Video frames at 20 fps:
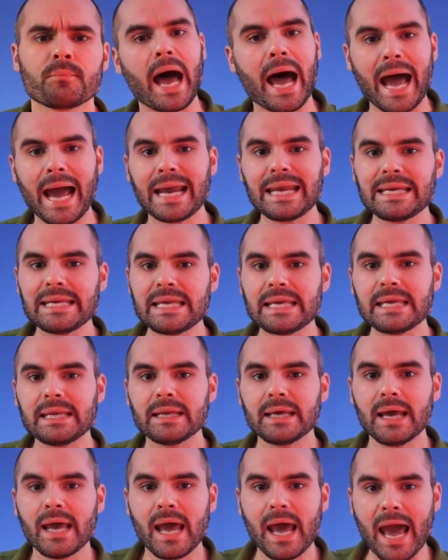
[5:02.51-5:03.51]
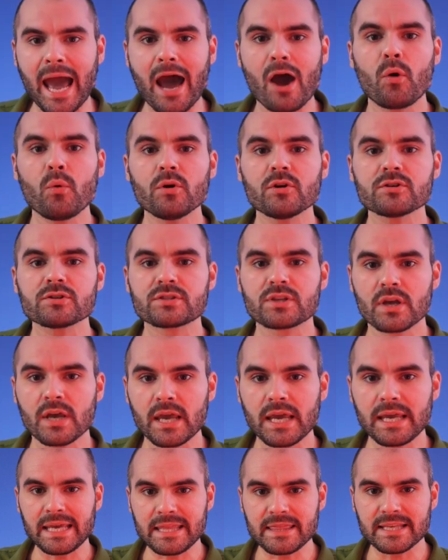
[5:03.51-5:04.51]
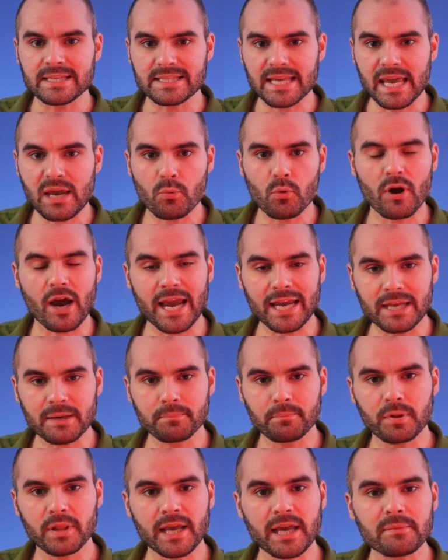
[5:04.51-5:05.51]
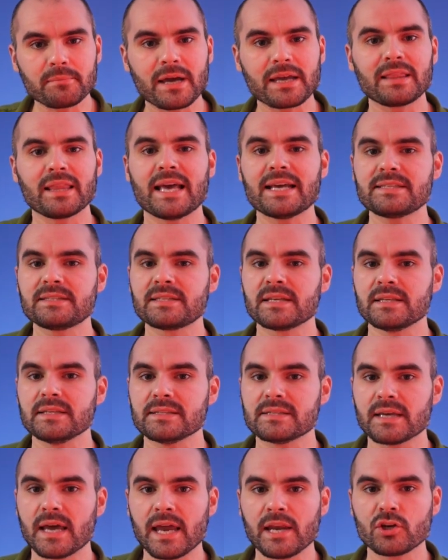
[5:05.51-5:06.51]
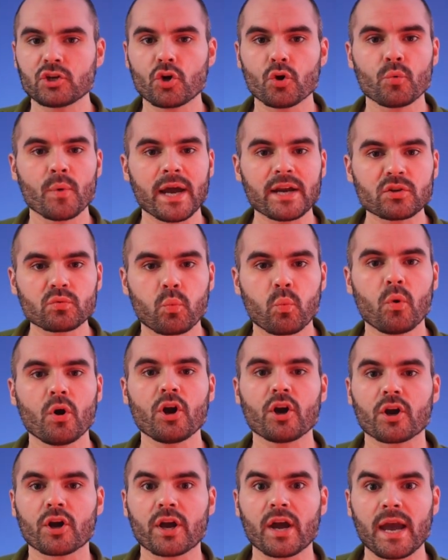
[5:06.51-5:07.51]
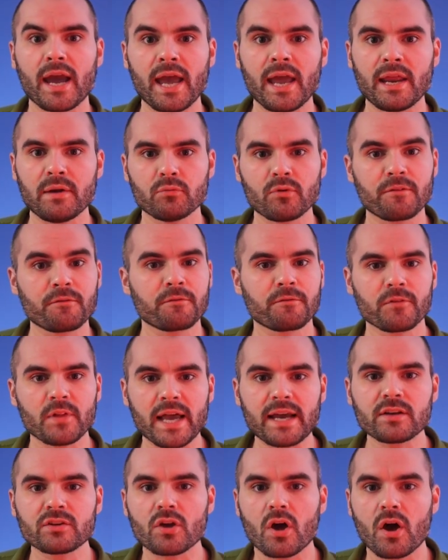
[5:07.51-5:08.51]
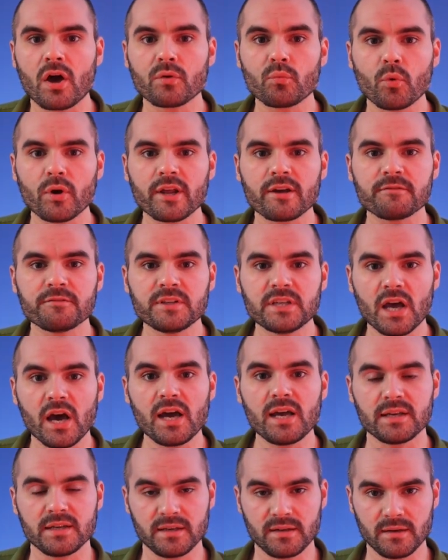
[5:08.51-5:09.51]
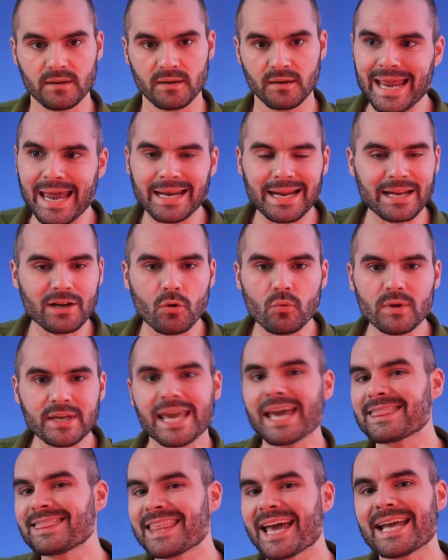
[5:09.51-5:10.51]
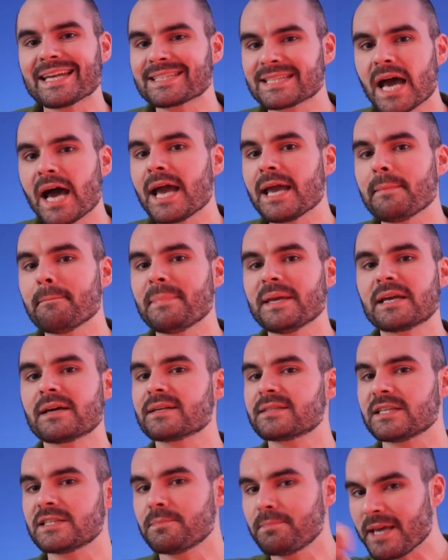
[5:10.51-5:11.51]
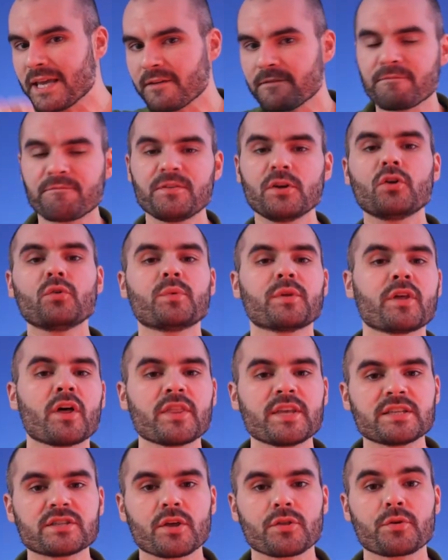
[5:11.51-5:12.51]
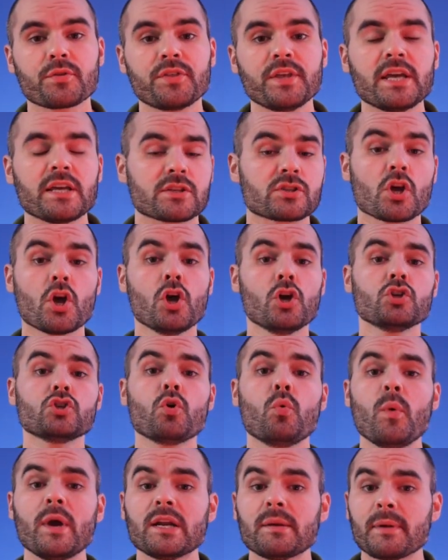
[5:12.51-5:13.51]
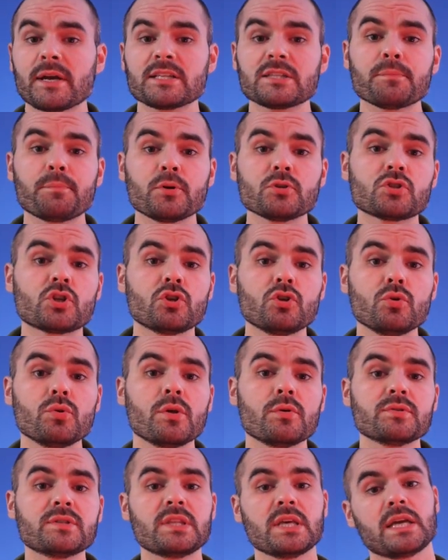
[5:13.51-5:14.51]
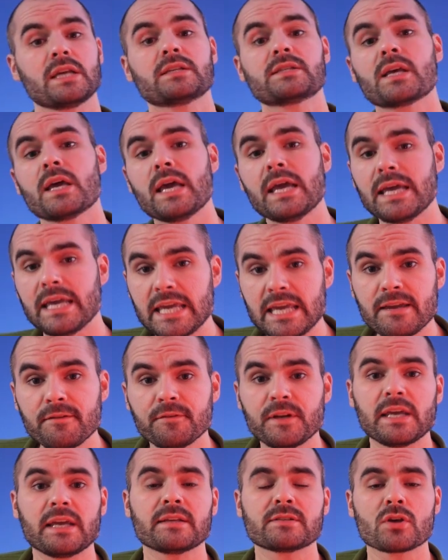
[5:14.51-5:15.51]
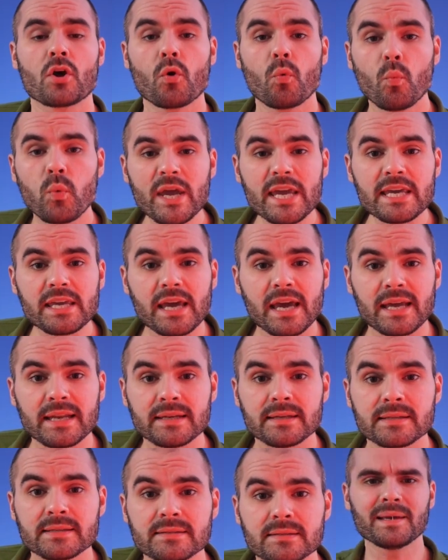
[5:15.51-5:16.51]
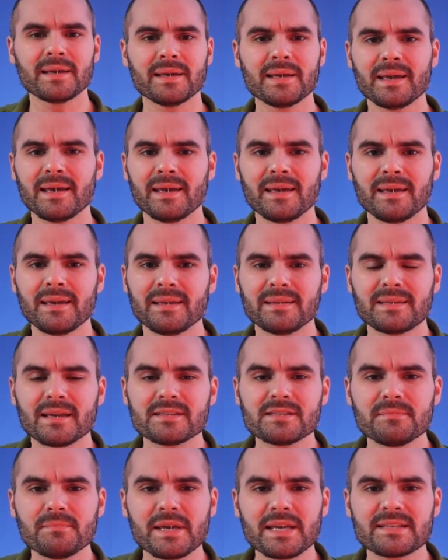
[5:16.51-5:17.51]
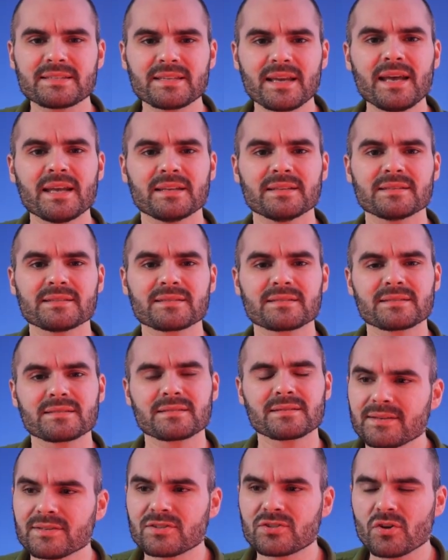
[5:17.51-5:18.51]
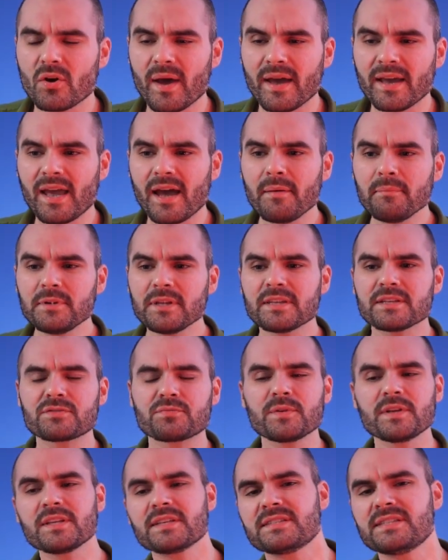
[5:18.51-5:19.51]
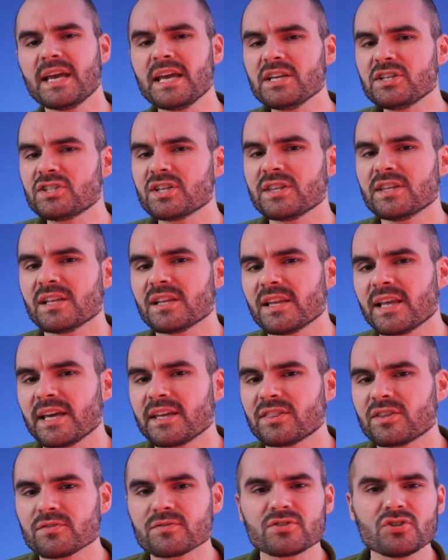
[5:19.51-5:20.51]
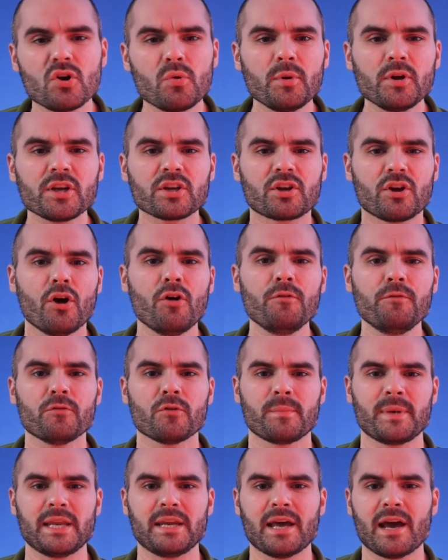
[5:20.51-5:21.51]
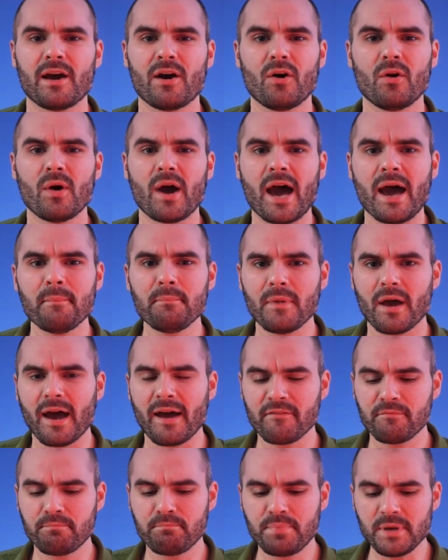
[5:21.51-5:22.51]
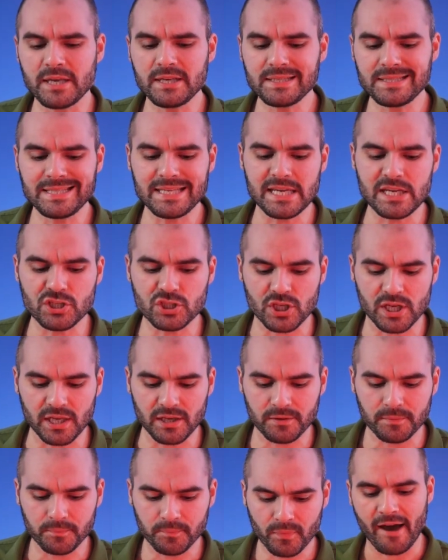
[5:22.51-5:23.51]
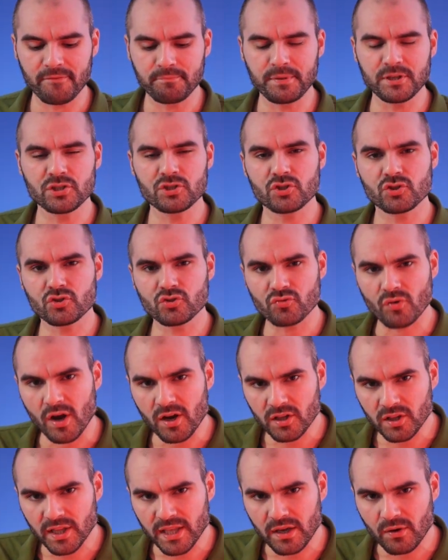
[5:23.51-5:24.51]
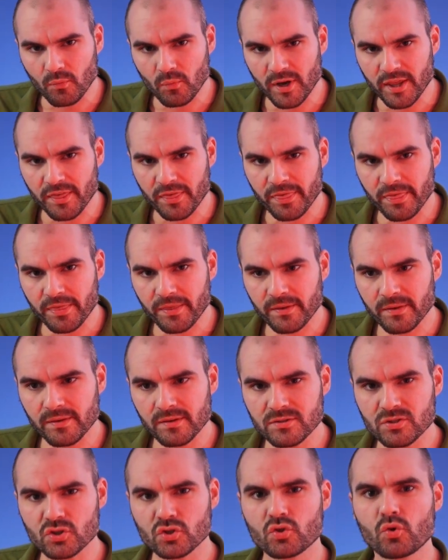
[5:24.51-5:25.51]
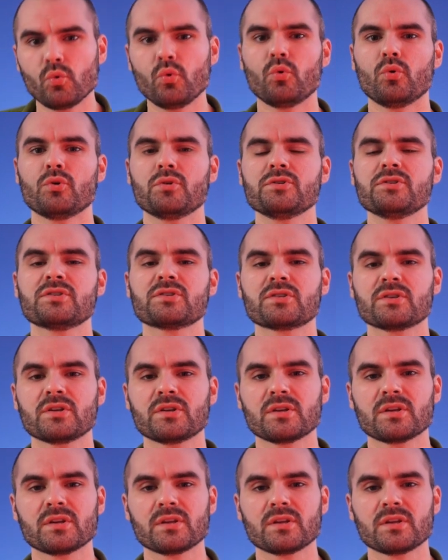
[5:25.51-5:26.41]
I need hours in the day where I can plan my lessons and correct work and reflect on what I've done. And I don't get that time because it's being filled with all these other things. So when am I supposed to do those things? Evenings, weekends, it doesn't make sense. So I come to this realization that like, there's nowhere to go for me now. I've been teaching, I've been struggling with schools